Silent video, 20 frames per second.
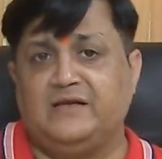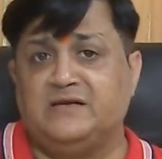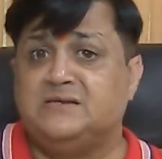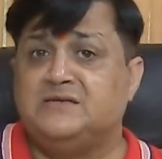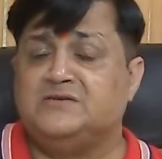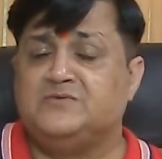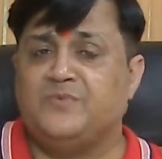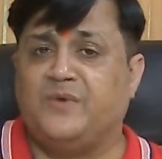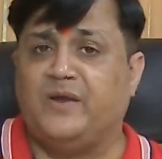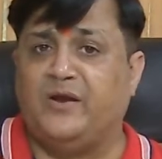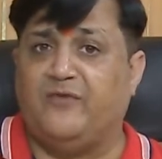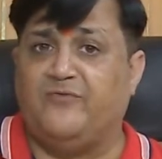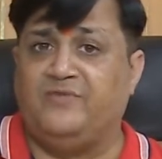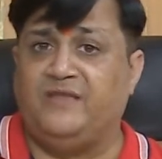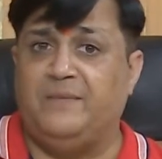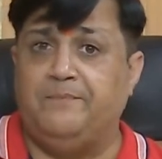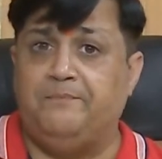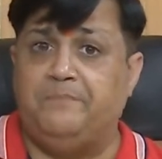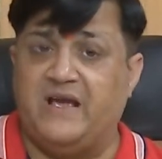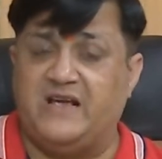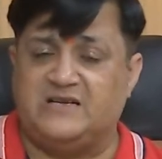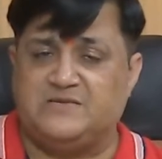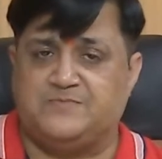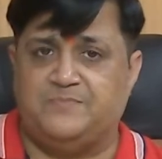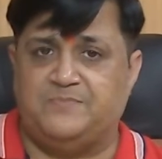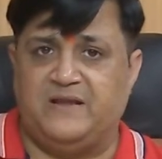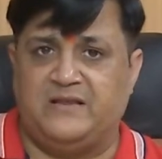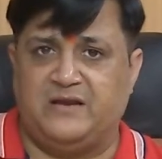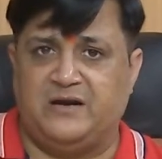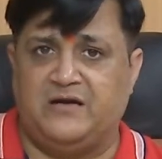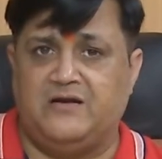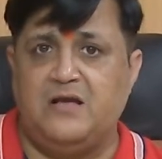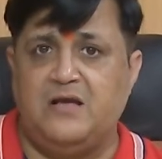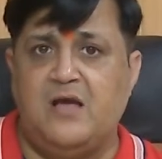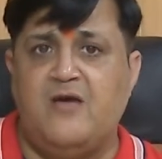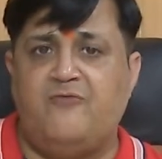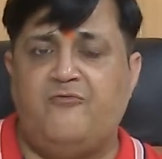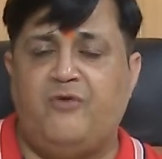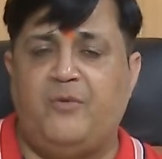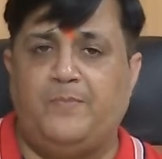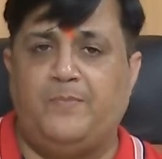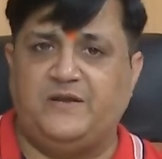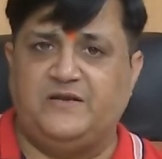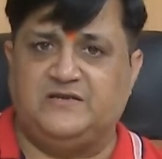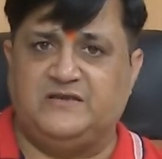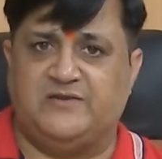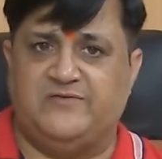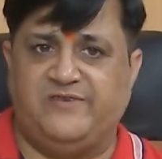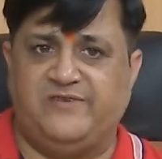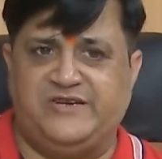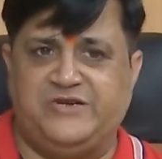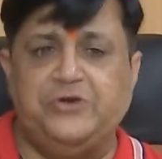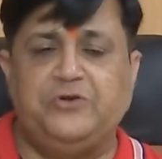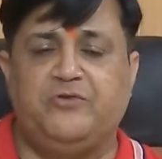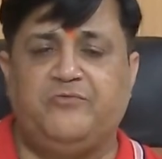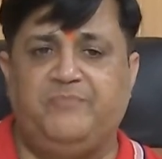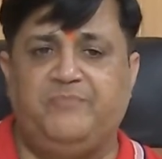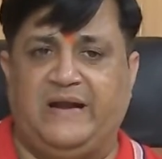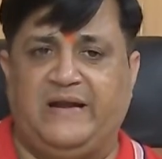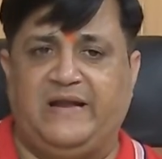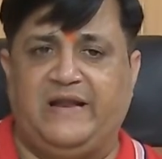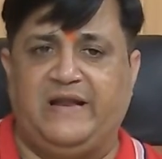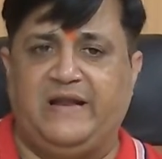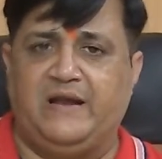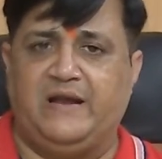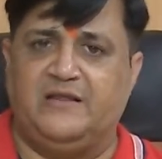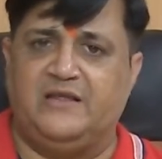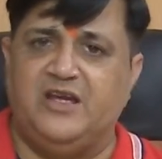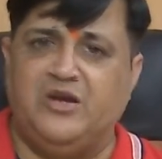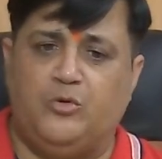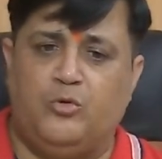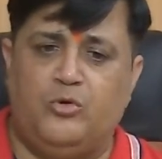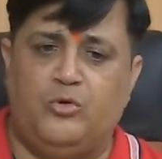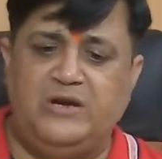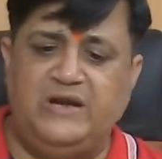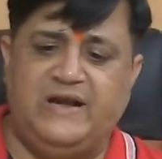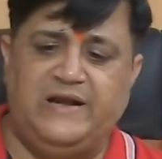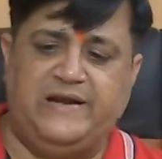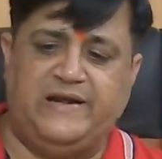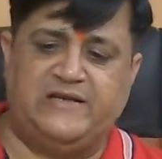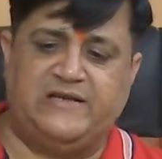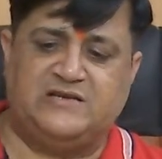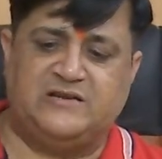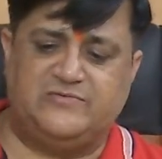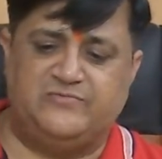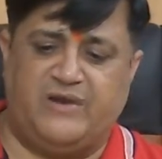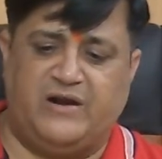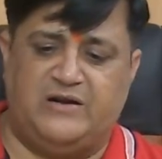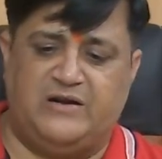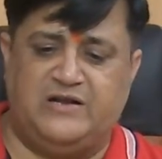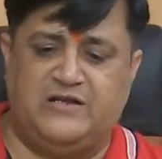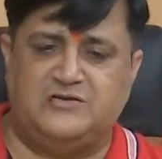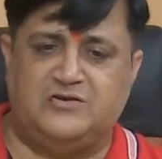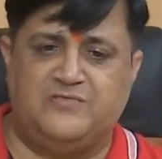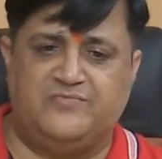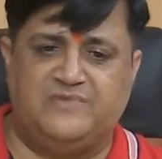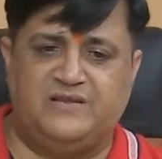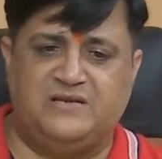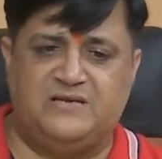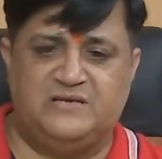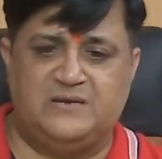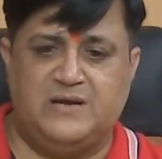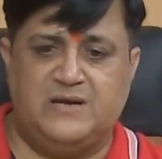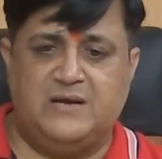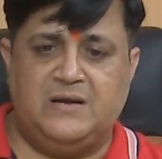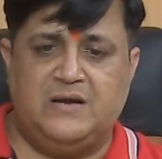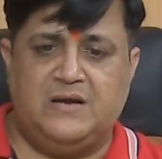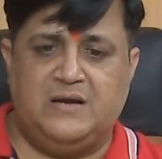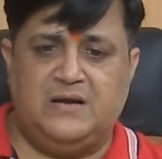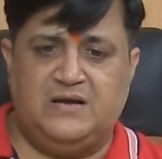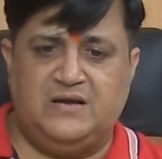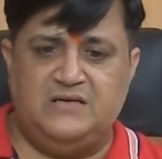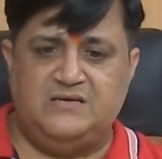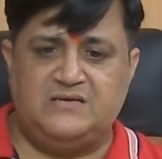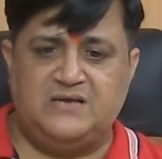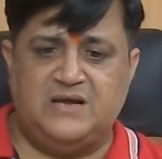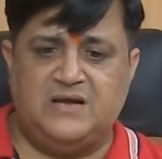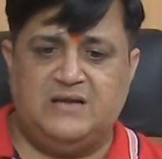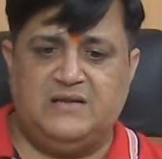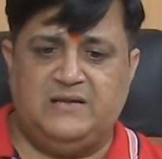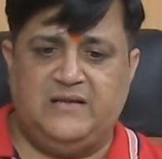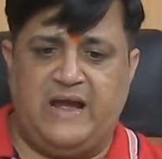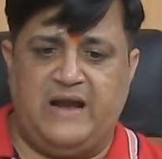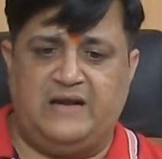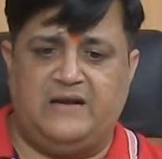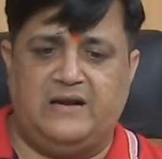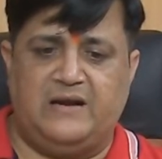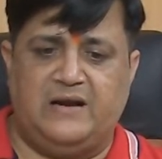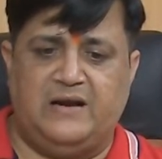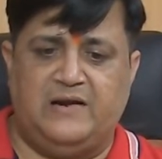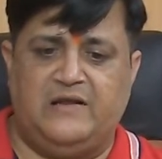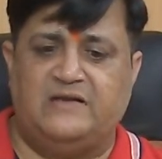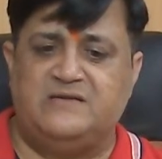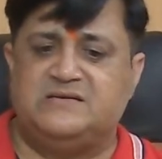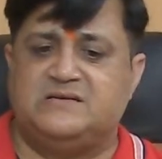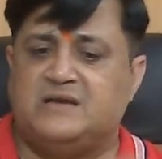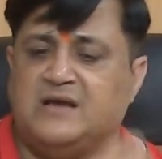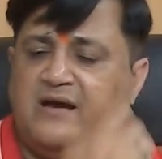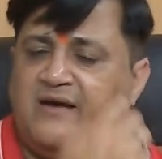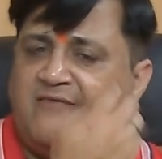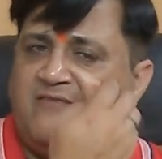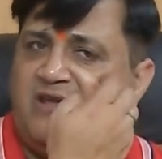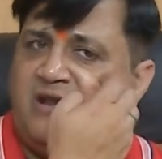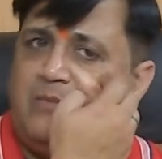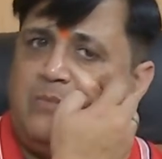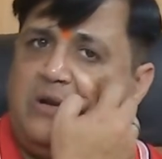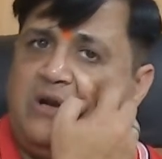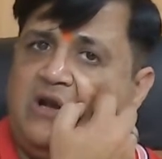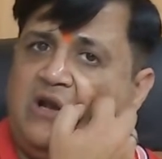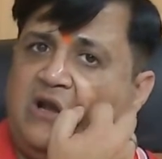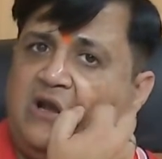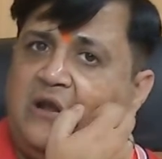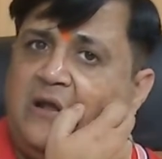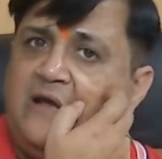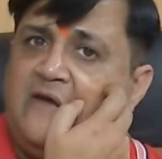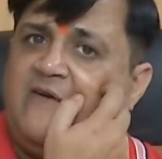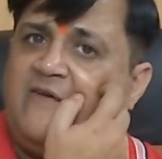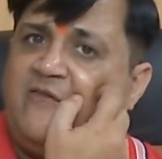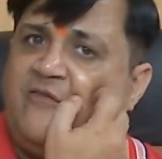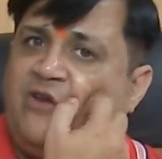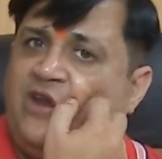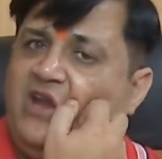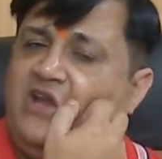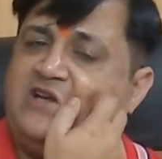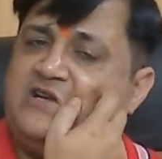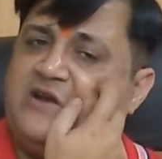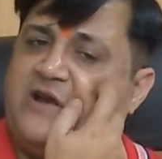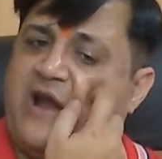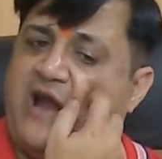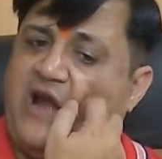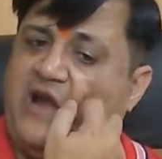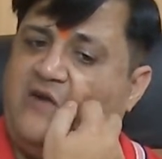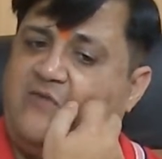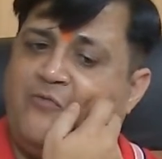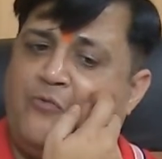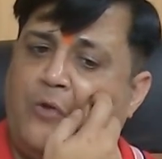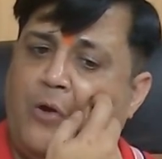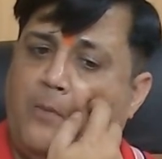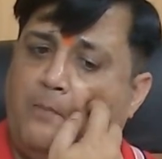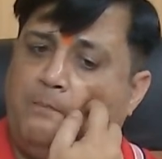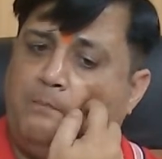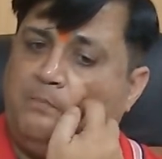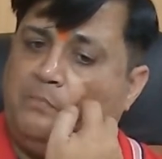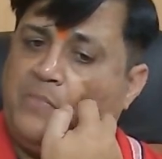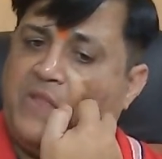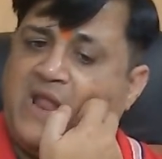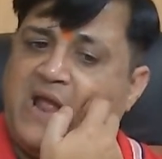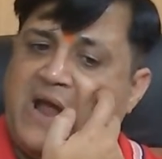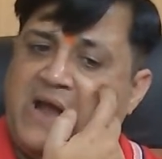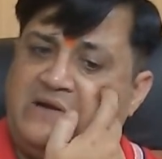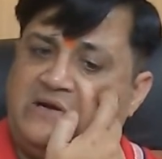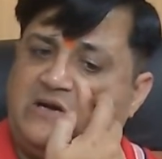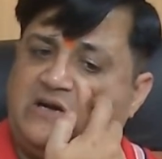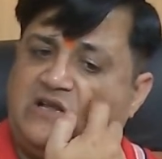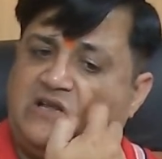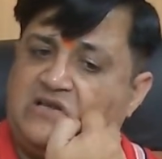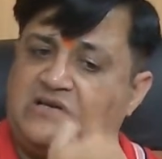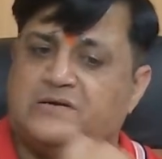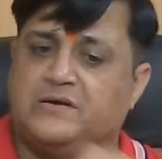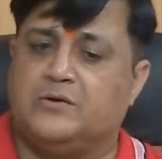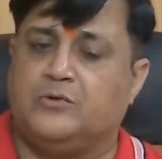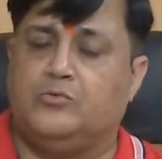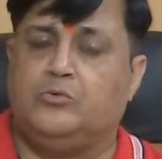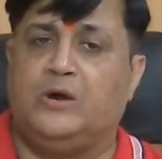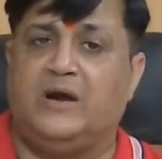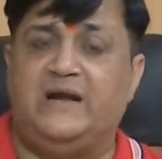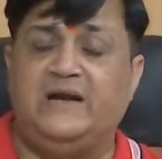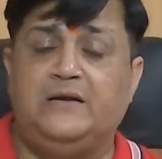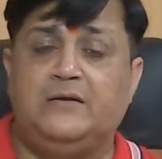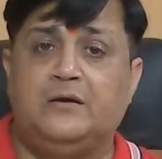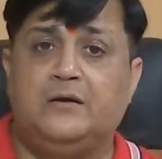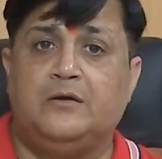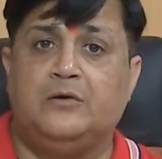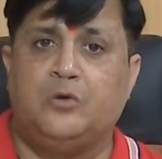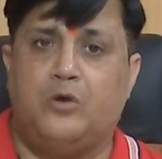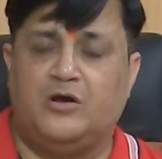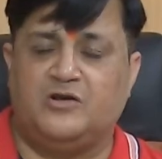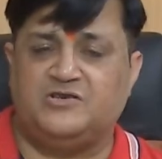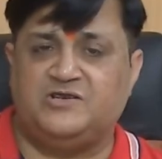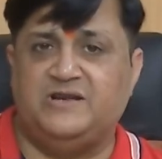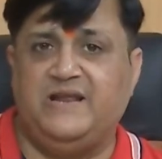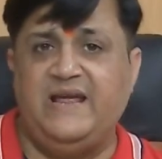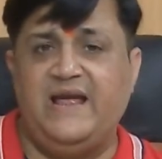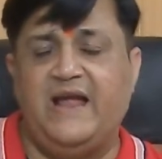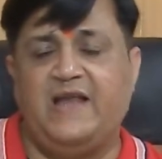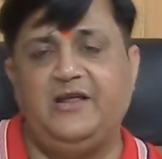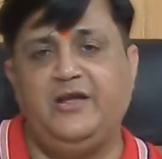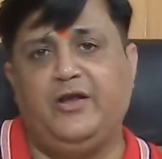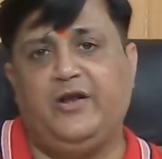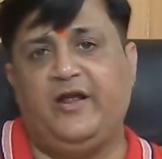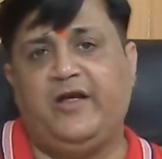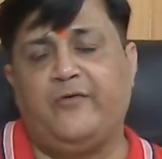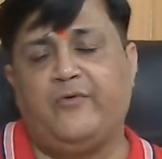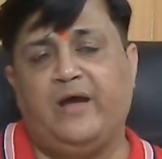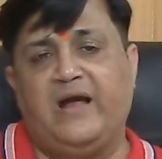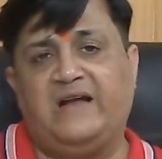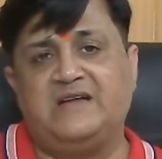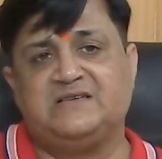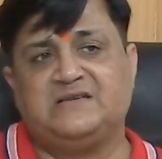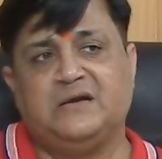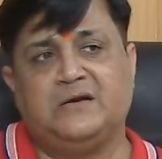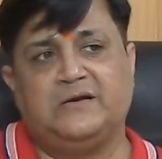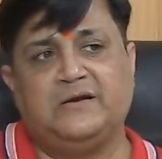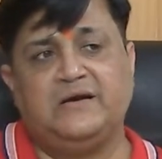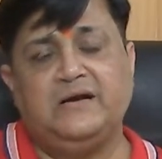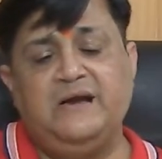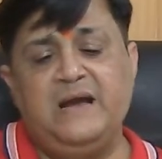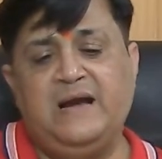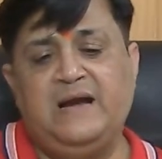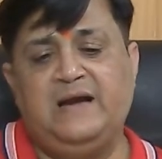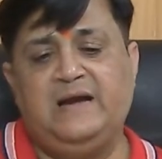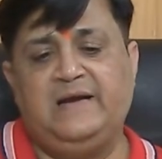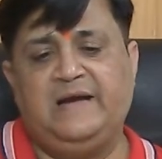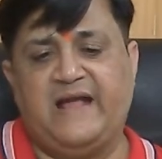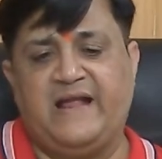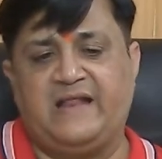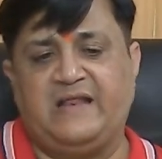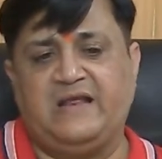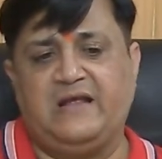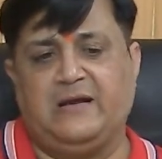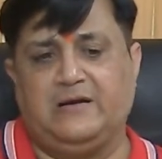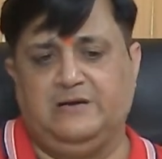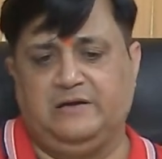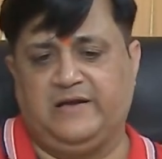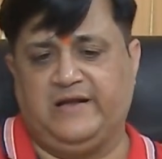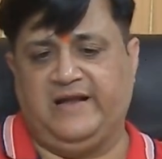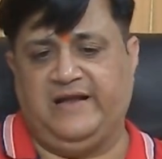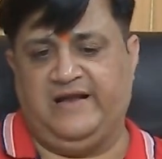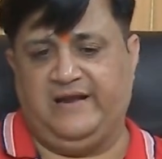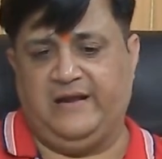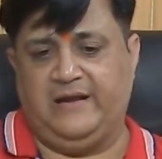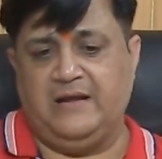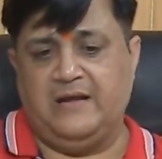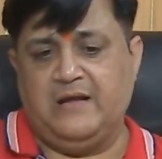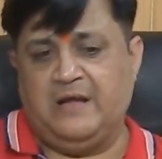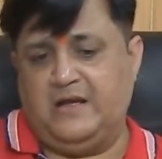This is one of the best method for preservation of bacteria. The only disadvantage of this is that it is available in freeze dried form and it is quite costly and you require certain technical training.